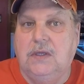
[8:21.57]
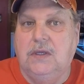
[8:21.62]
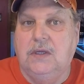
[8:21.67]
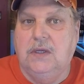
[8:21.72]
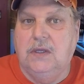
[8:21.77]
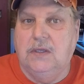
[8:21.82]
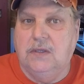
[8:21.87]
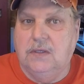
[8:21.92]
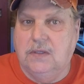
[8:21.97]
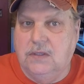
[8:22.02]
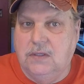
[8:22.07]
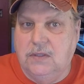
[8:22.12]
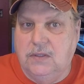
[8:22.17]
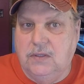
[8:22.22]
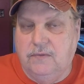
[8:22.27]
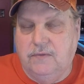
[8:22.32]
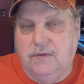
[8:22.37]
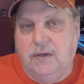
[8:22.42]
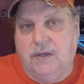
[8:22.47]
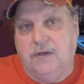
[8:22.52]
And
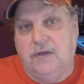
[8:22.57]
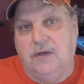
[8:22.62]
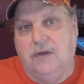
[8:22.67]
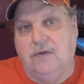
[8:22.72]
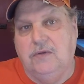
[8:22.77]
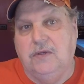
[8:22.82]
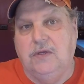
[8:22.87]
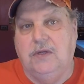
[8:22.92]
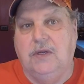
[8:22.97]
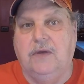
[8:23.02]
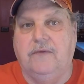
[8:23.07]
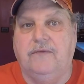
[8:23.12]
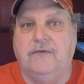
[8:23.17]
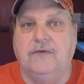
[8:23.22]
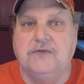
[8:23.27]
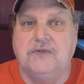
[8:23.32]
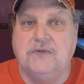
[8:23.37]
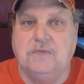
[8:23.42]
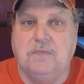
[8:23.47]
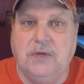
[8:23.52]
you've got to know your
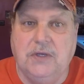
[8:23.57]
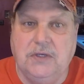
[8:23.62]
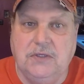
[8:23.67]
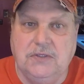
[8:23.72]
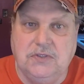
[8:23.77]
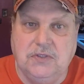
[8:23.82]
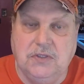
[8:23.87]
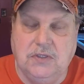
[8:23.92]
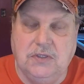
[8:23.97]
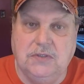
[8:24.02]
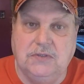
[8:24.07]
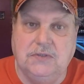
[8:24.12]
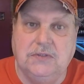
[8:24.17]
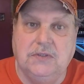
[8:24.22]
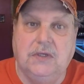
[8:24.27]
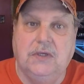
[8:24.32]
different species.